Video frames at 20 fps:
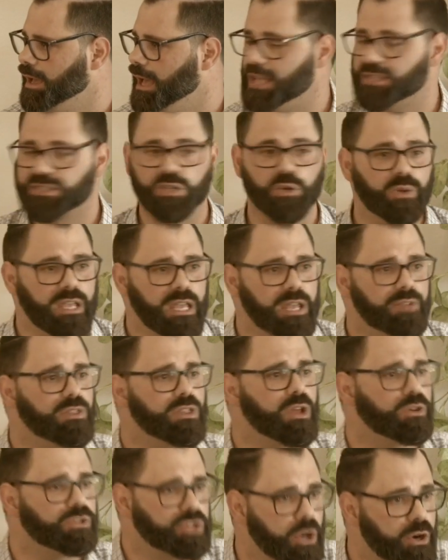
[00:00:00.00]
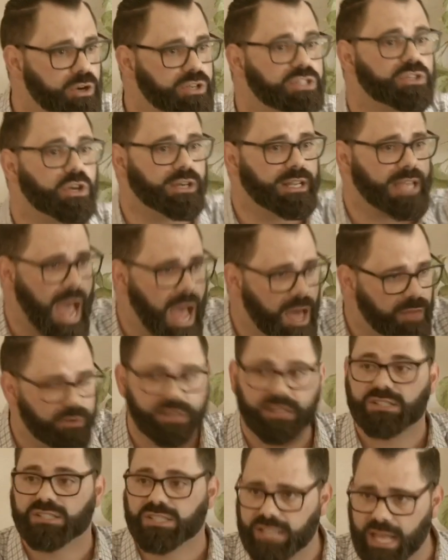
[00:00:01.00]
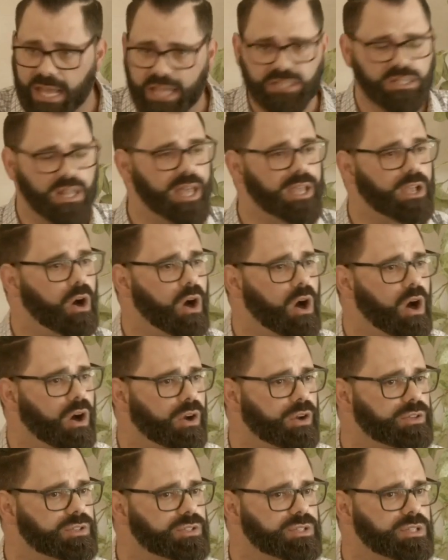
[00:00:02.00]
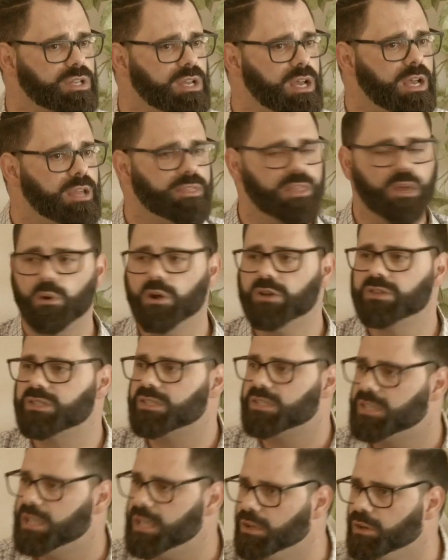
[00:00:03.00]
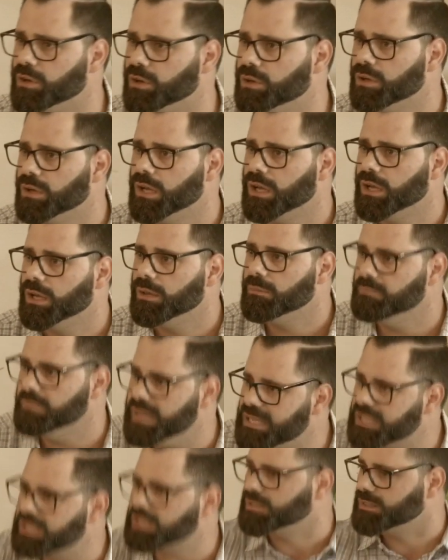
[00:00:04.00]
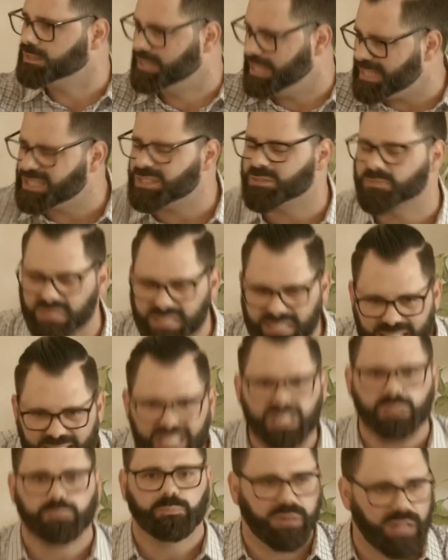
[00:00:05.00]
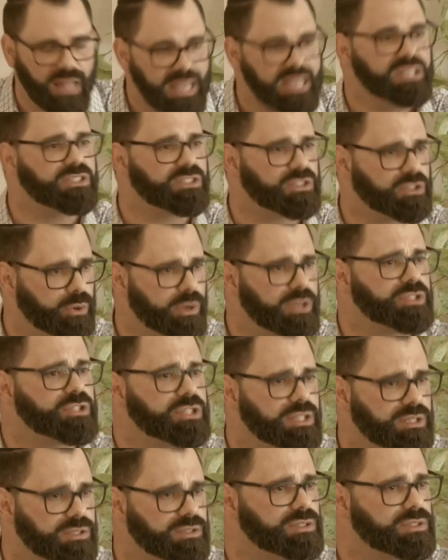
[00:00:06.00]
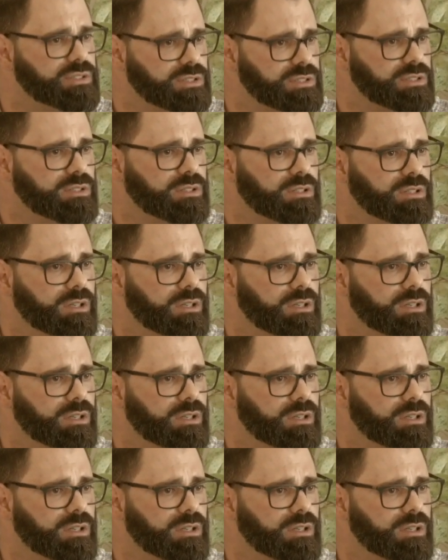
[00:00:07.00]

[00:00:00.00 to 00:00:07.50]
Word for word: And so, even though churches are gathering in states like ours, there are still mis- dis- displaced Christians